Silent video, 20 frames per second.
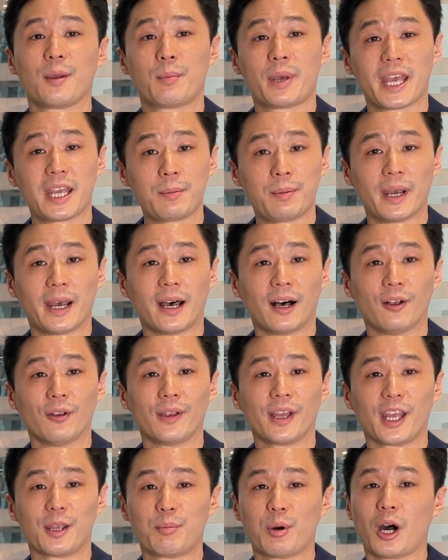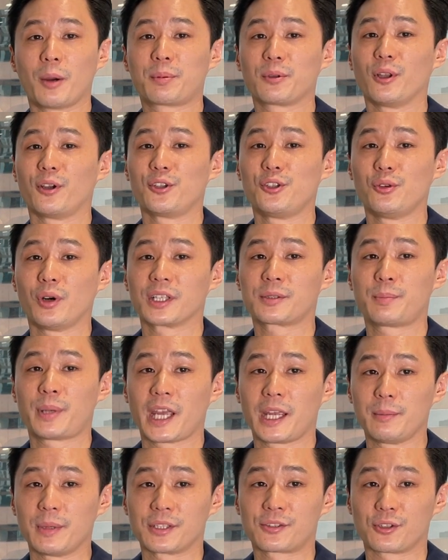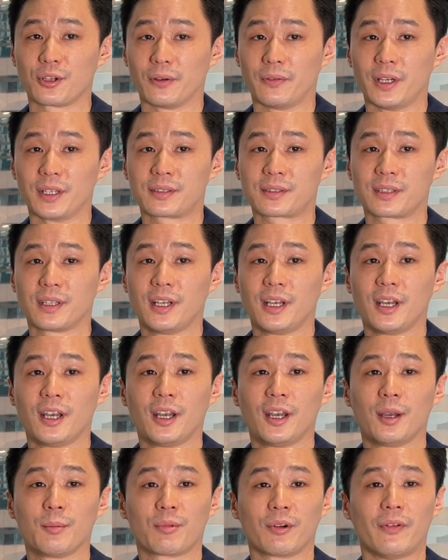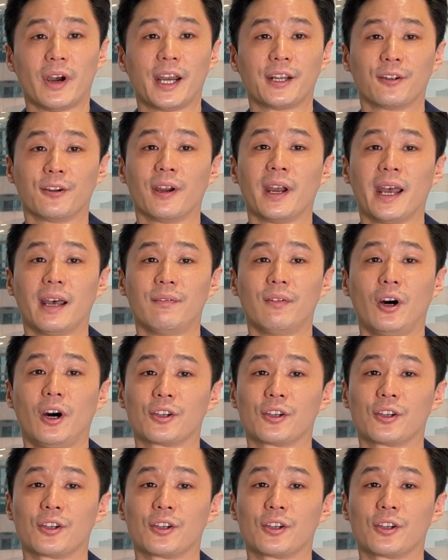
PayPal, a popular US payment service provider, have